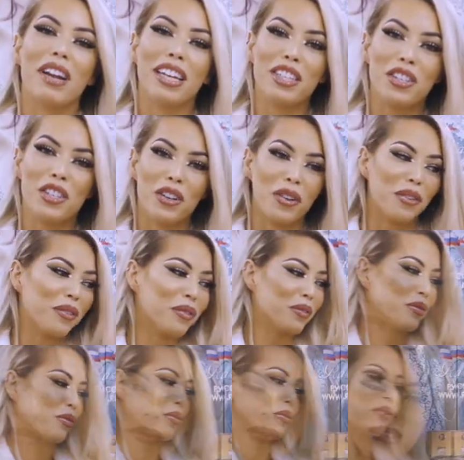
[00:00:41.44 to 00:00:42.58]
ready to go.
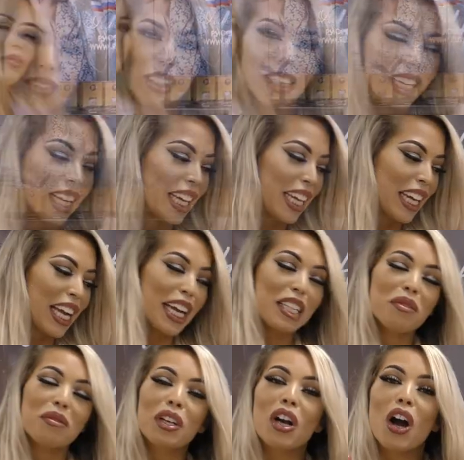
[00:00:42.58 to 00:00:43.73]
And
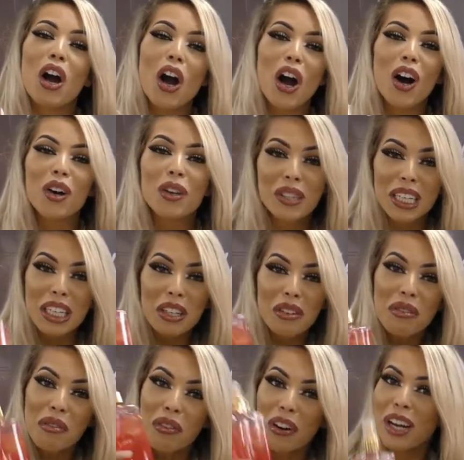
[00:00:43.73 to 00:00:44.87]
guys, we got all the
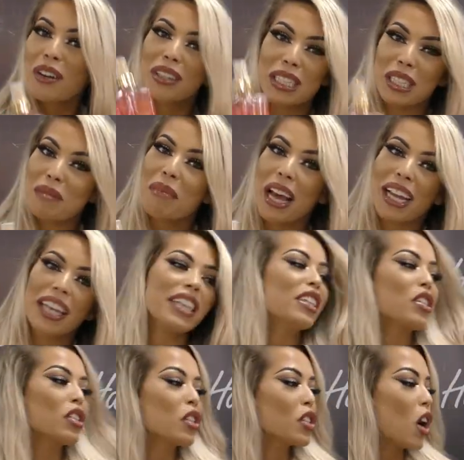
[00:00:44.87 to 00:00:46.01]
new fringes back
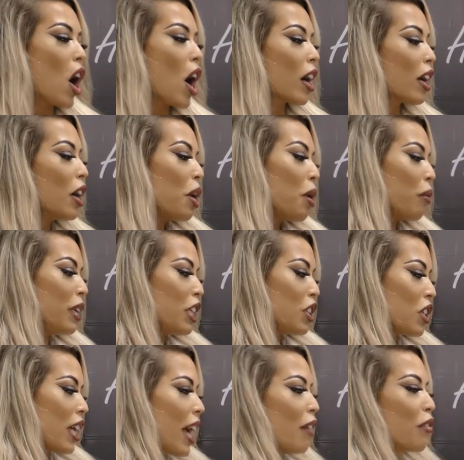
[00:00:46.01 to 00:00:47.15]
in stock. We
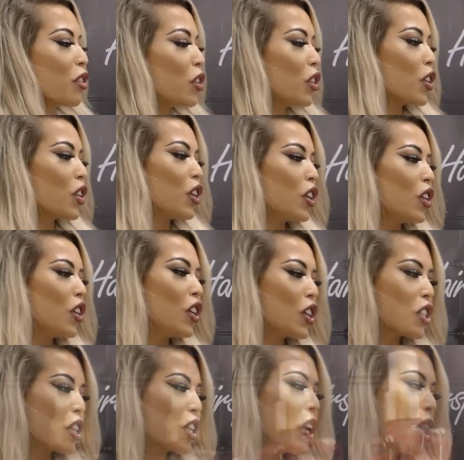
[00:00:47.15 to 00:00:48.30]
literally have
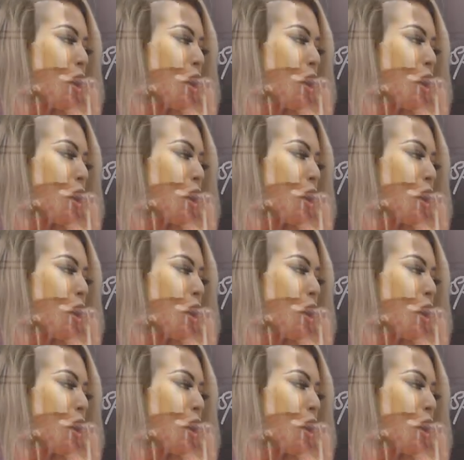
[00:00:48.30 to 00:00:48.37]
coconut,